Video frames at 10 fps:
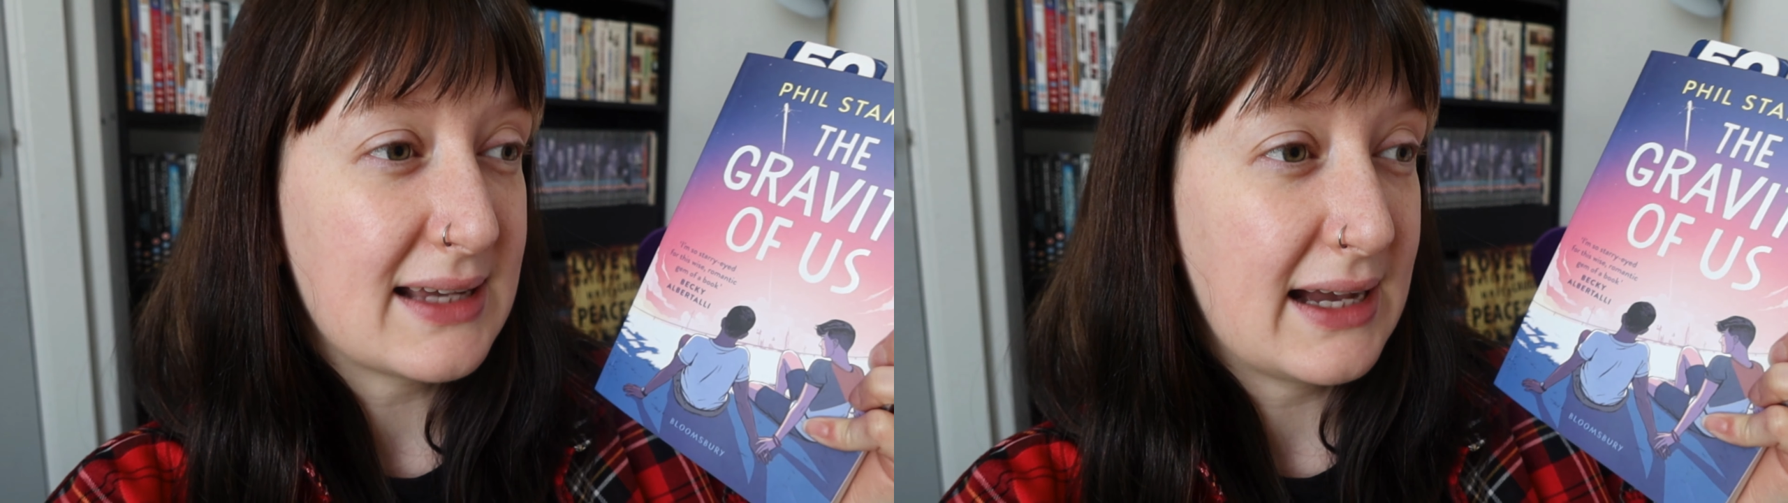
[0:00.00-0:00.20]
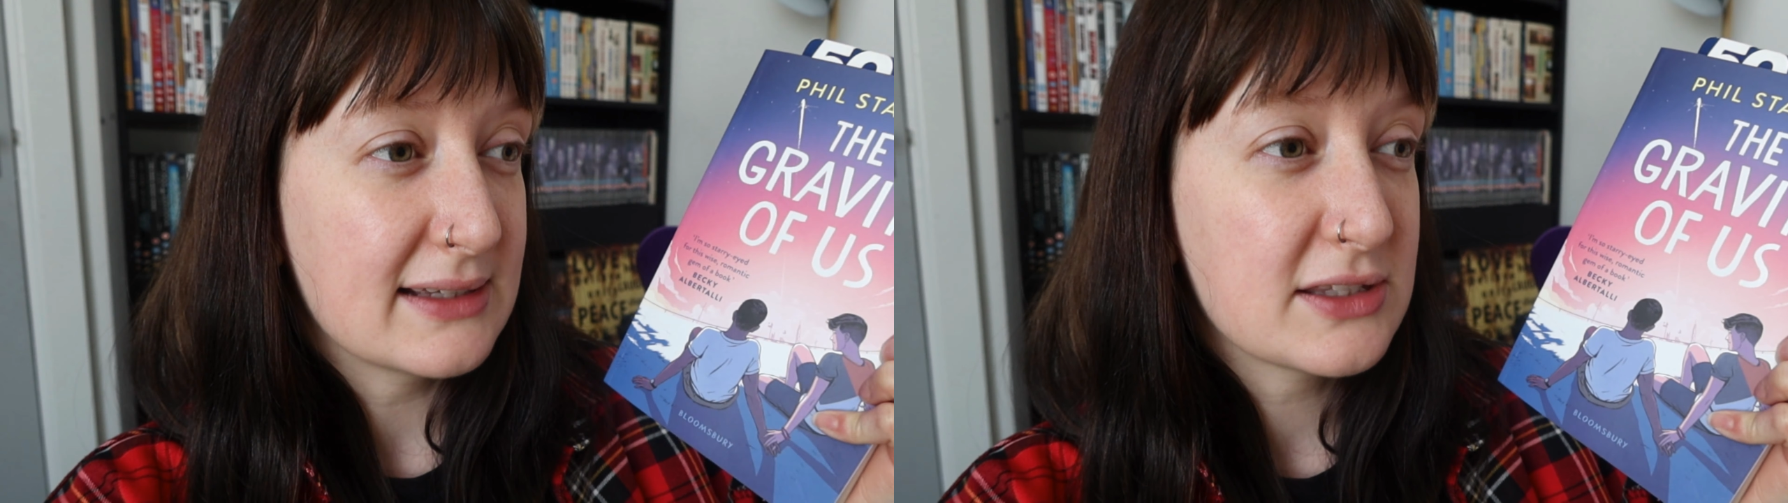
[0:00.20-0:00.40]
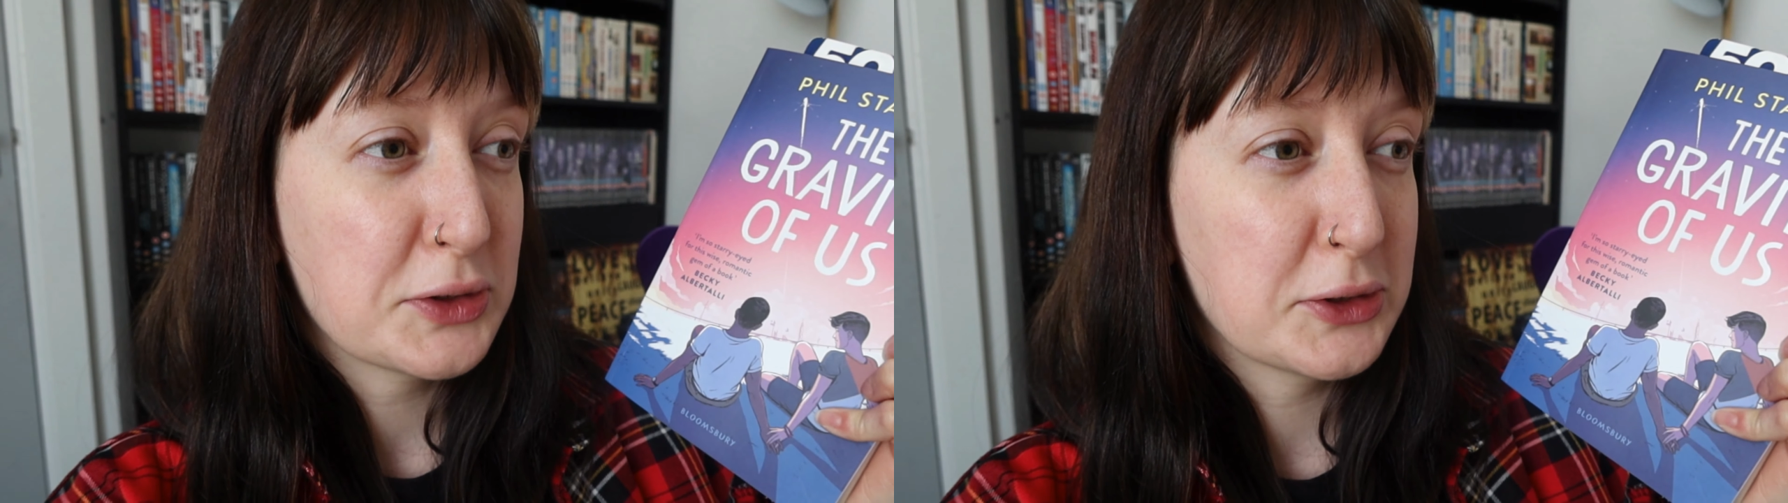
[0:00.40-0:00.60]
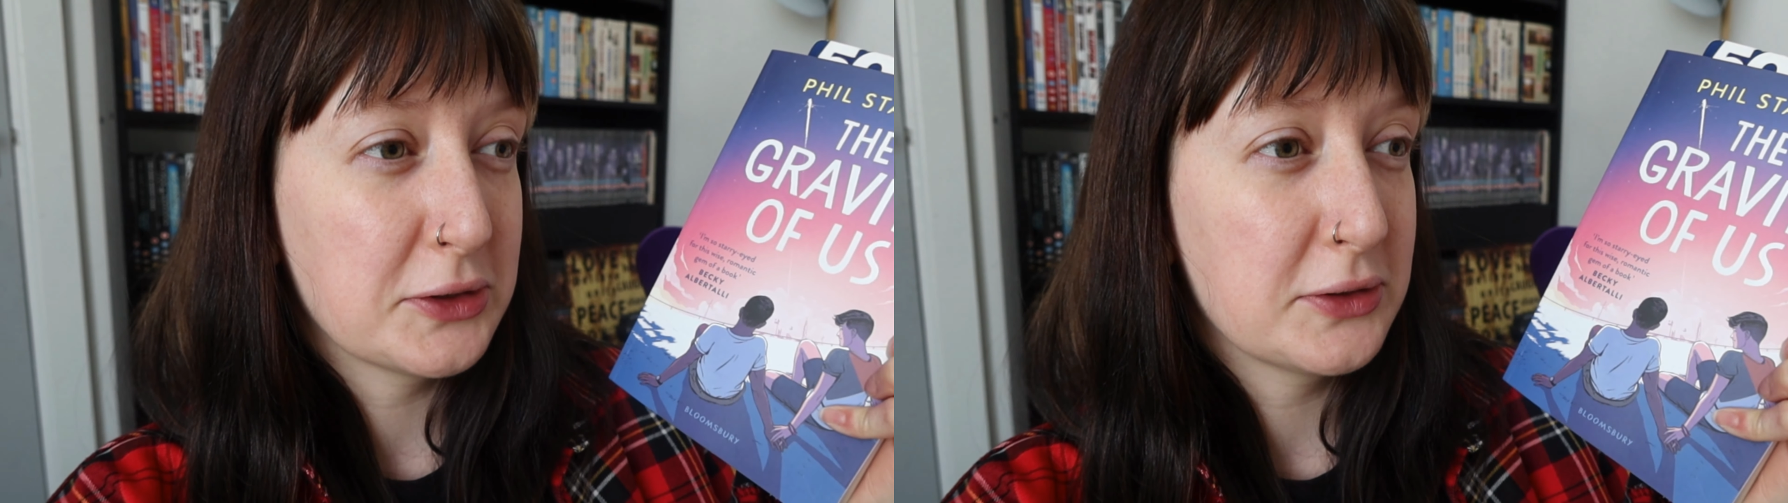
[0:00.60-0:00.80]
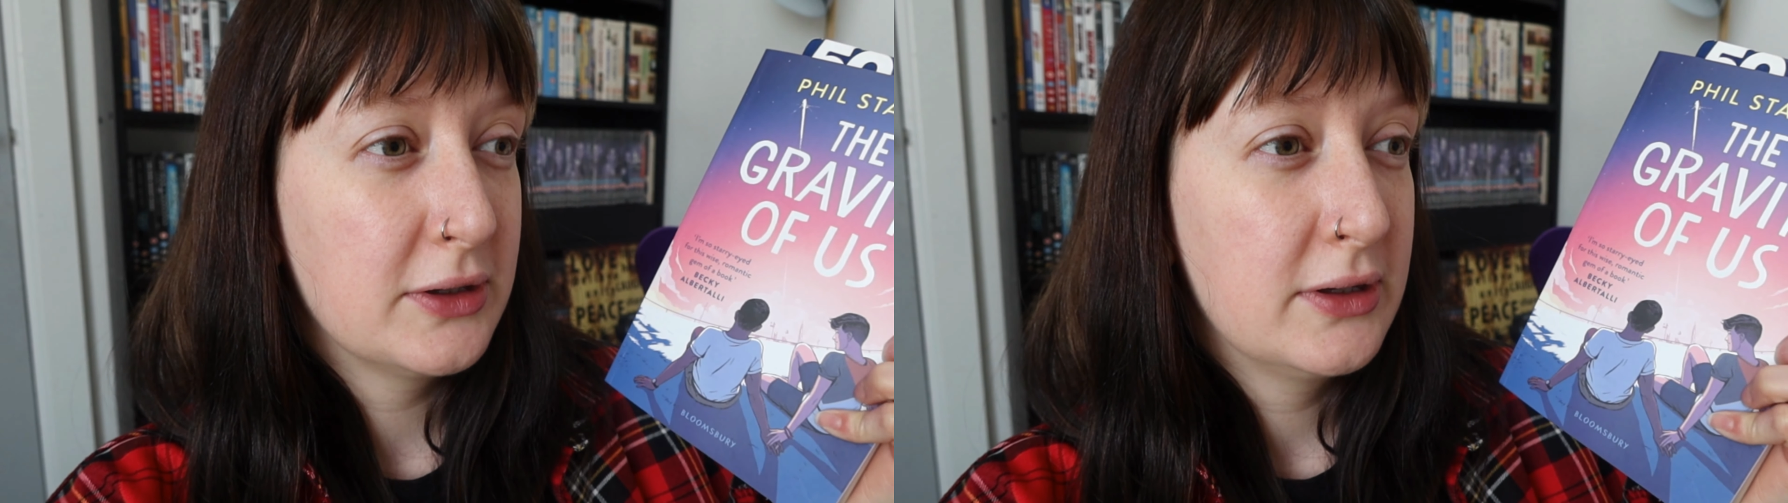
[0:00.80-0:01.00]
as
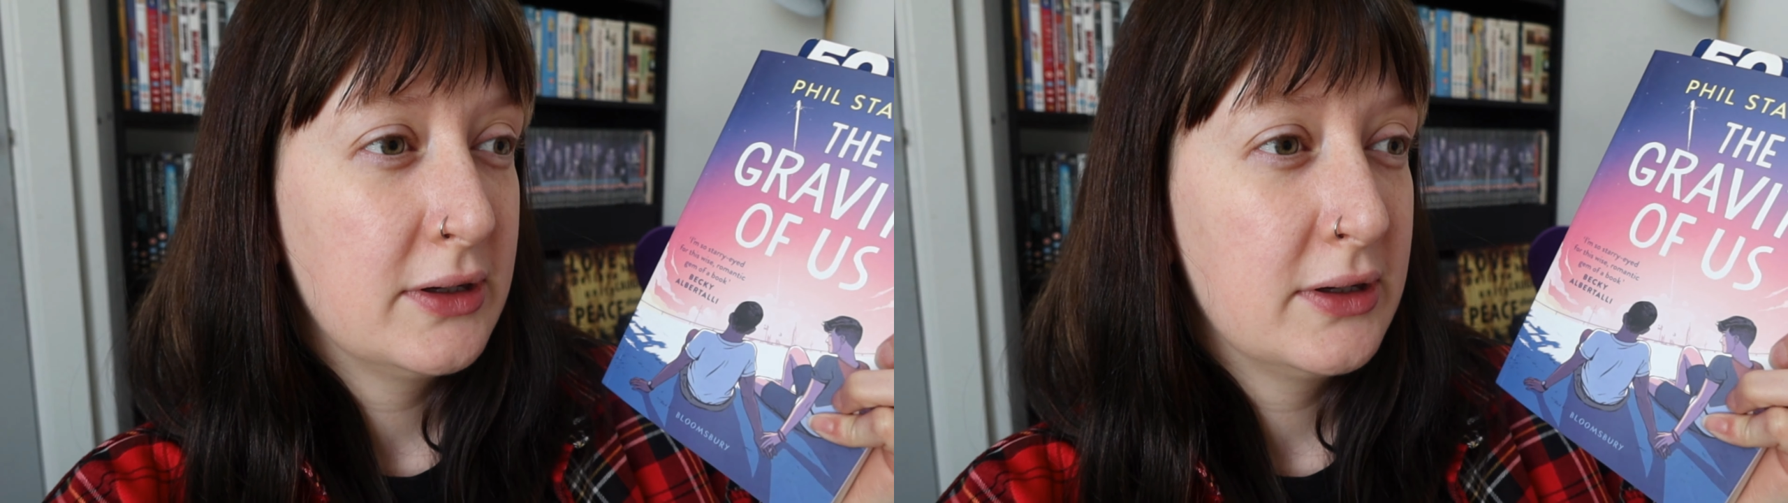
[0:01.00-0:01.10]
her